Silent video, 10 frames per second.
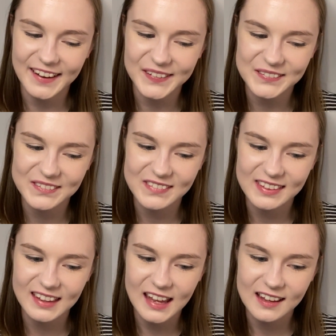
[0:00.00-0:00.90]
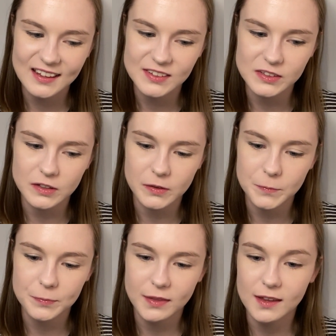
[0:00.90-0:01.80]
Yeah, so
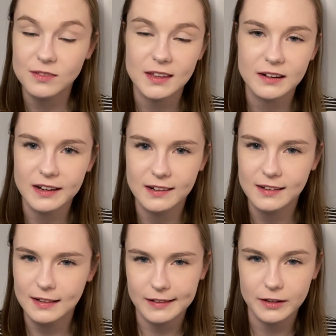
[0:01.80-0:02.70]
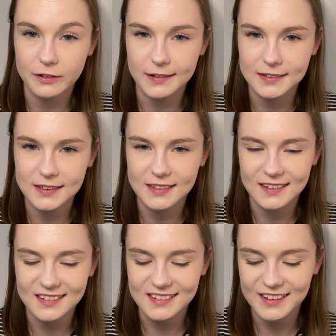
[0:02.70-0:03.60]
if there are any like crazy
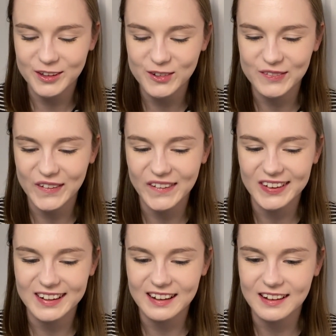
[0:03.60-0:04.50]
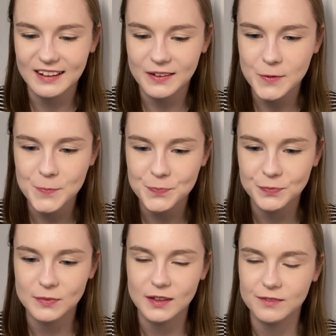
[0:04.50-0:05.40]
things that you've heard, like
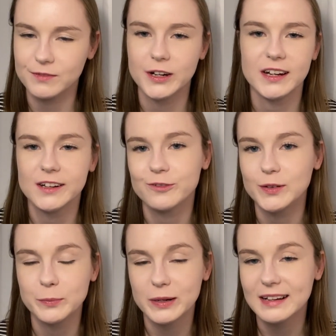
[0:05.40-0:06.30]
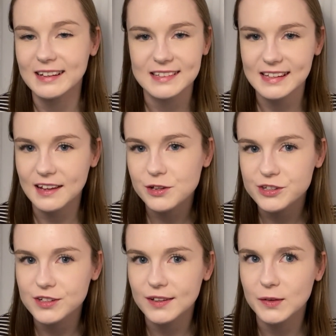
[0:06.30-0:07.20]
very different
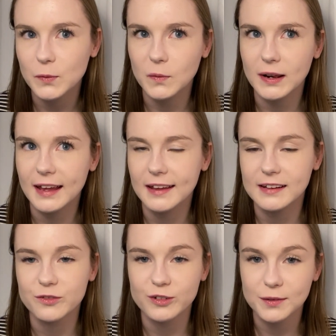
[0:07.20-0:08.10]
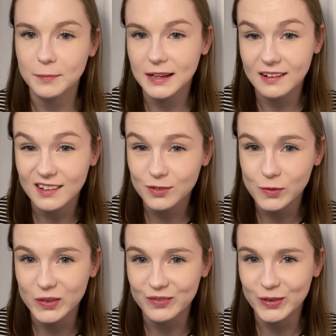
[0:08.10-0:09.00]
pronunciation or like different meanings
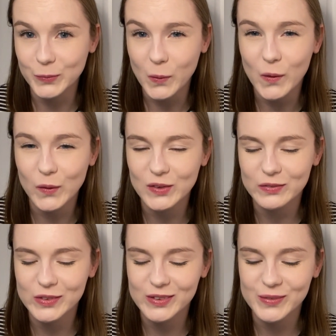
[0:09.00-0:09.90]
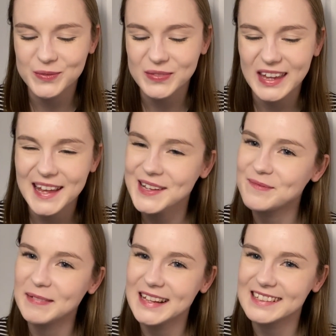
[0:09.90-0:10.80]
for different words,
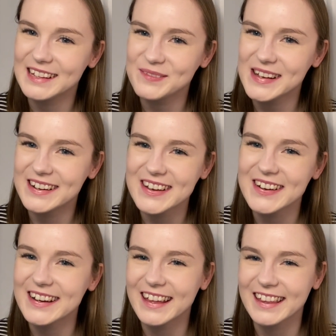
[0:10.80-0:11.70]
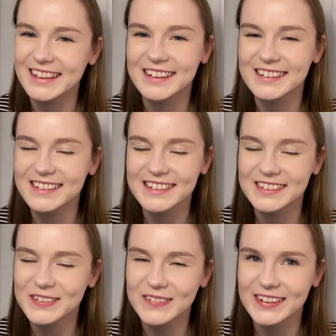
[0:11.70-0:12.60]
please let me know. I think
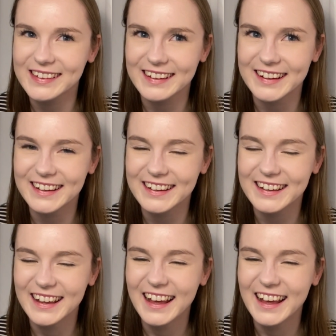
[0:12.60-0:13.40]
it's so exciting.